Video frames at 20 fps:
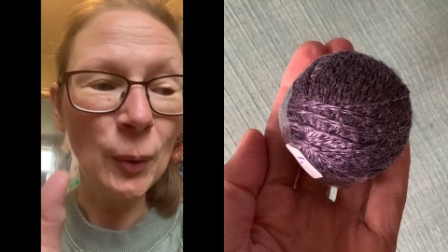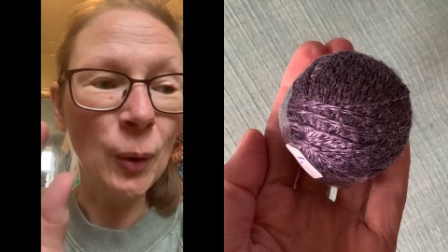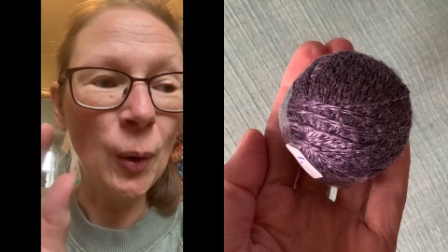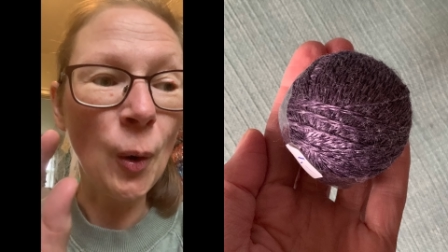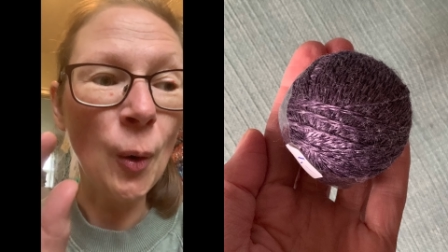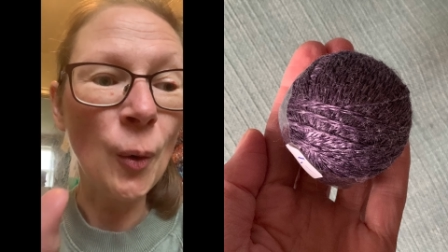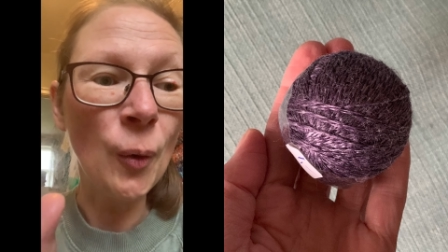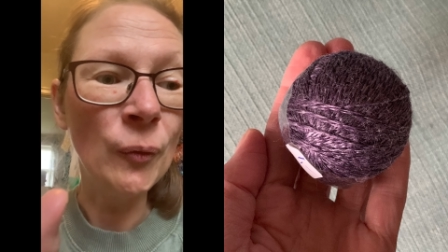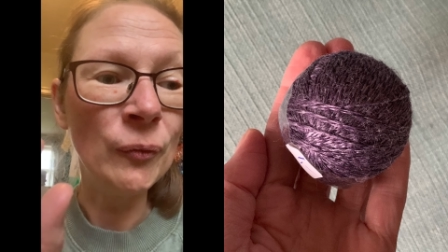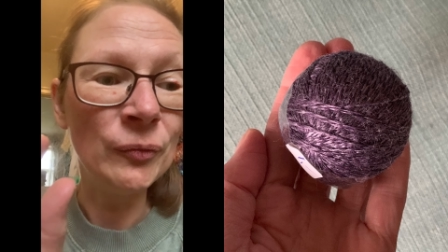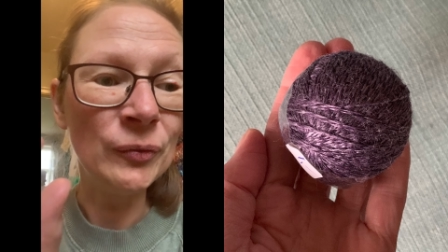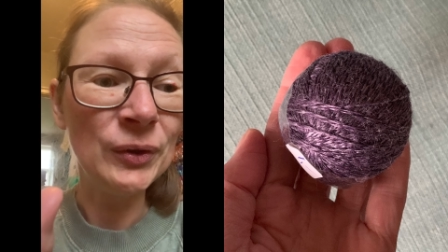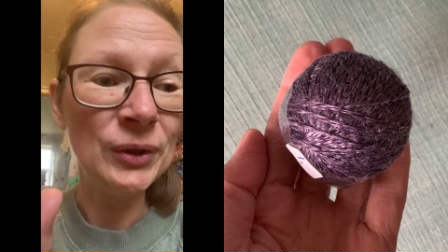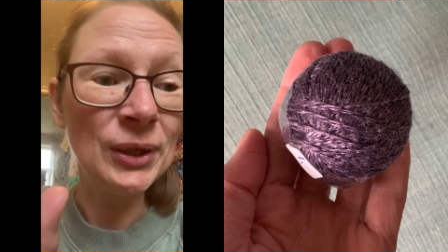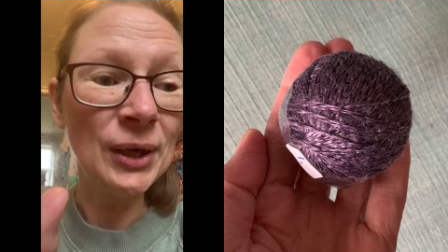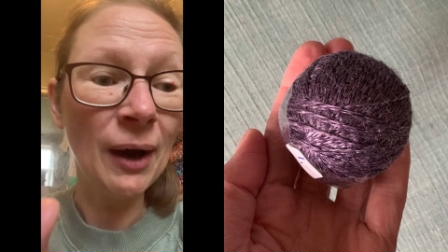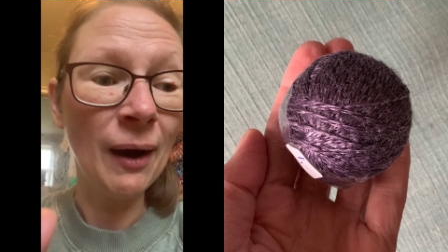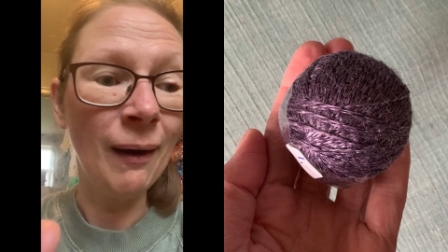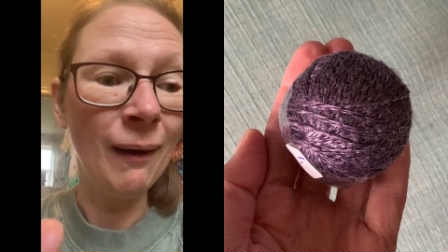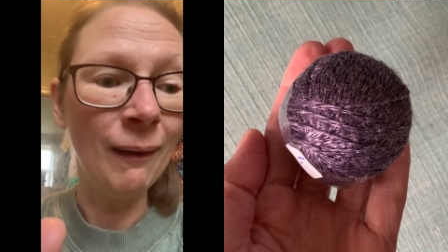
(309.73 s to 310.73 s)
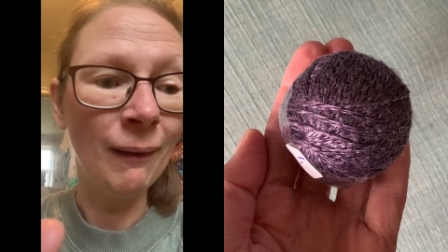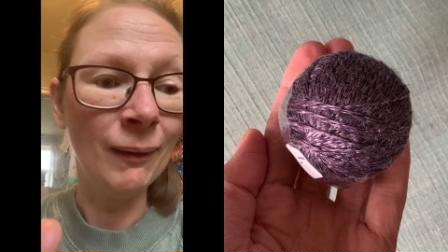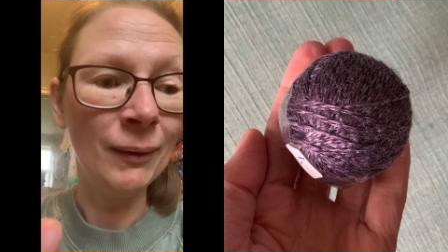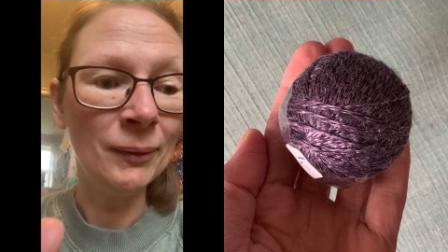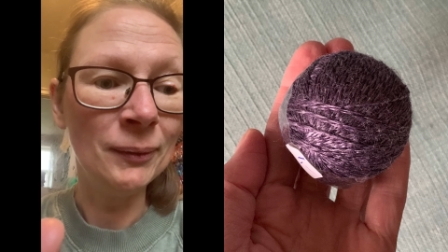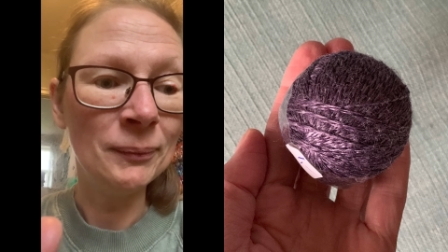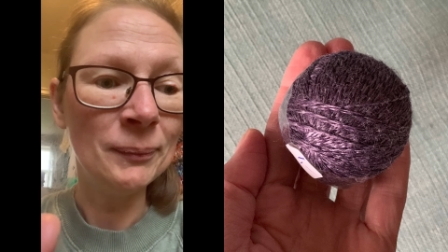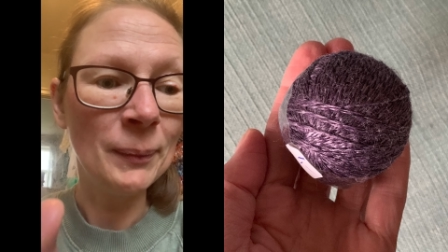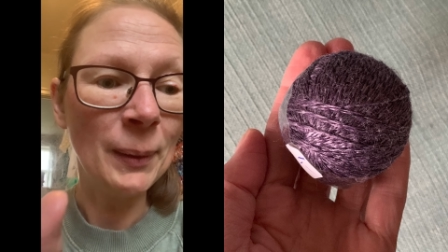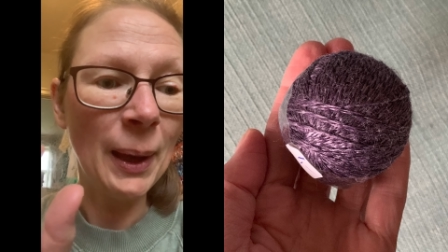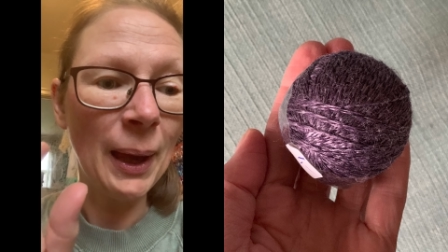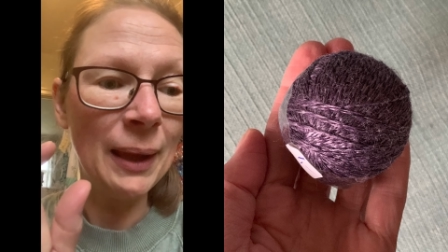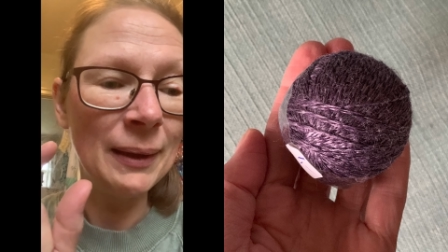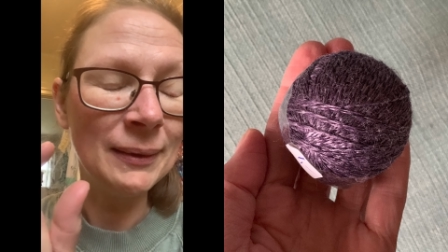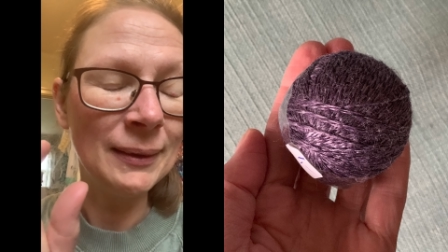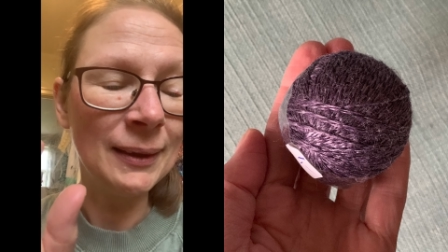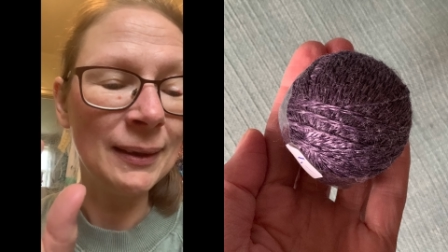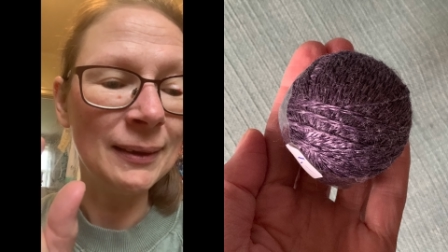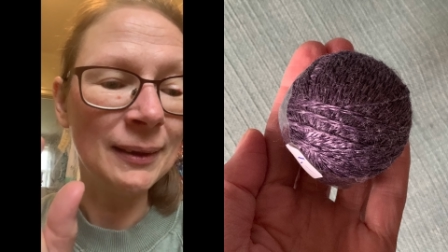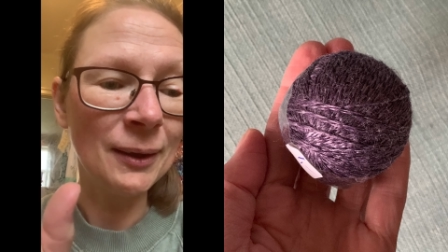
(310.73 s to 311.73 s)
of yarn, and
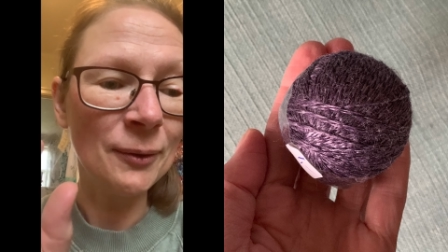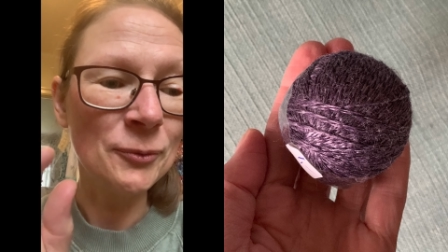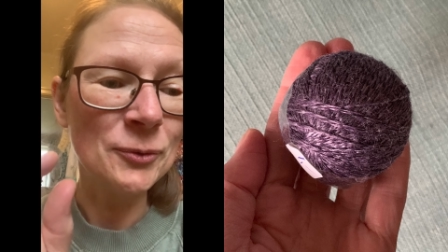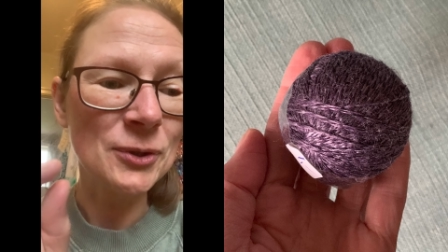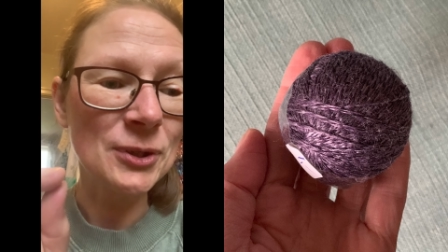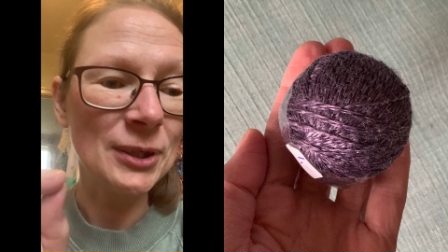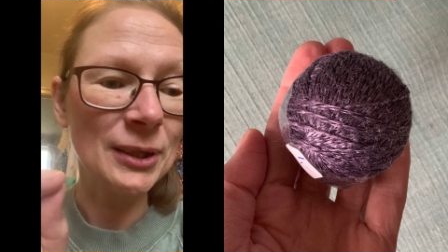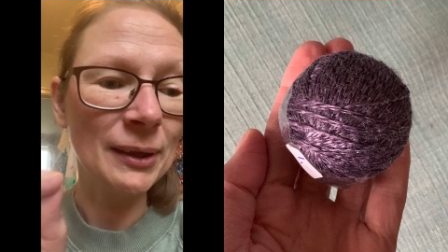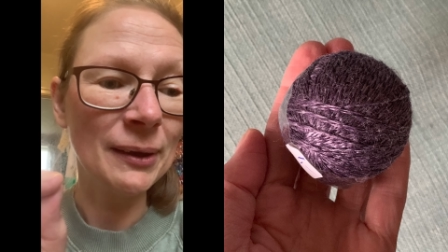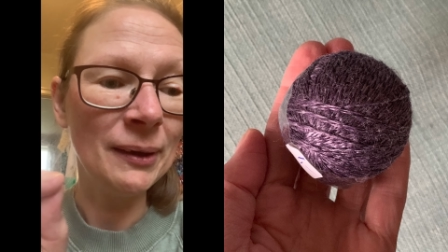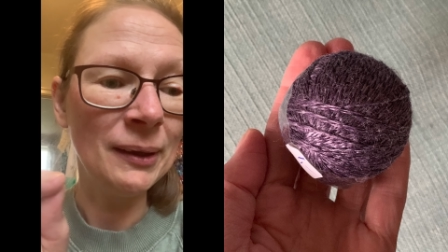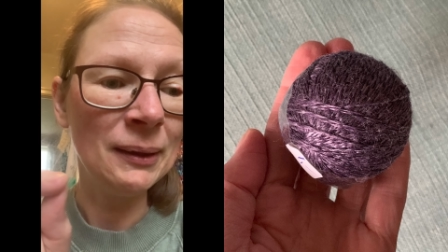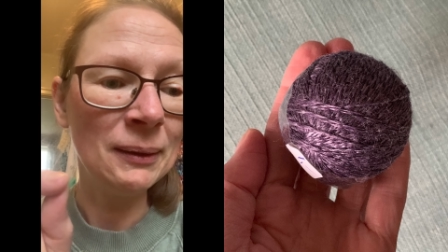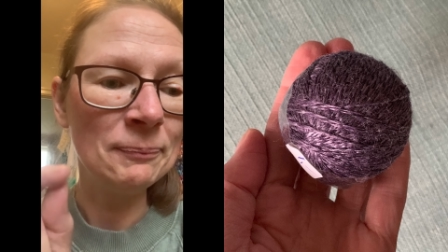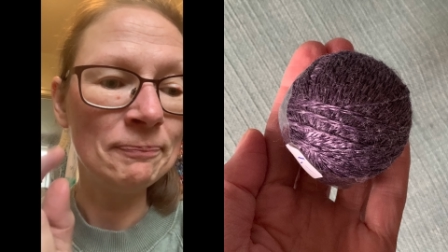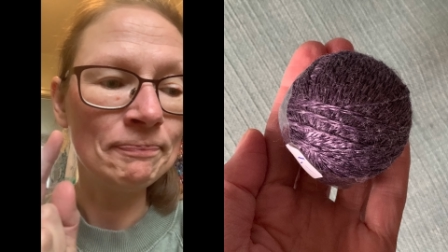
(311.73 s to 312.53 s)
then I was like,